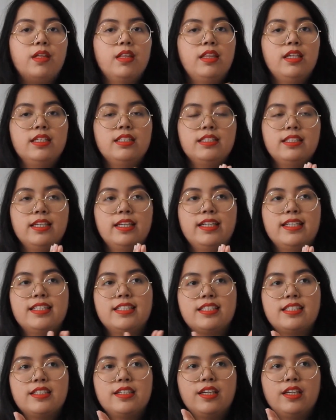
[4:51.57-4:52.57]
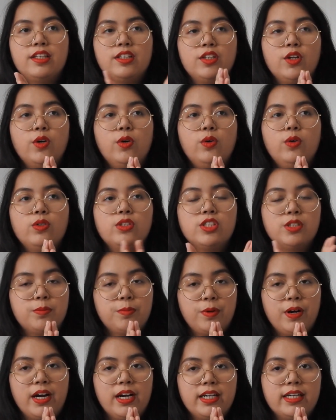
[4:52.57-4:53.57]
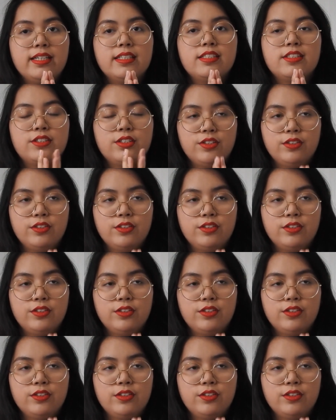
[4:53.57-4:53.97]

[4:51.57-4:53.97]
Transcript: This is no surprise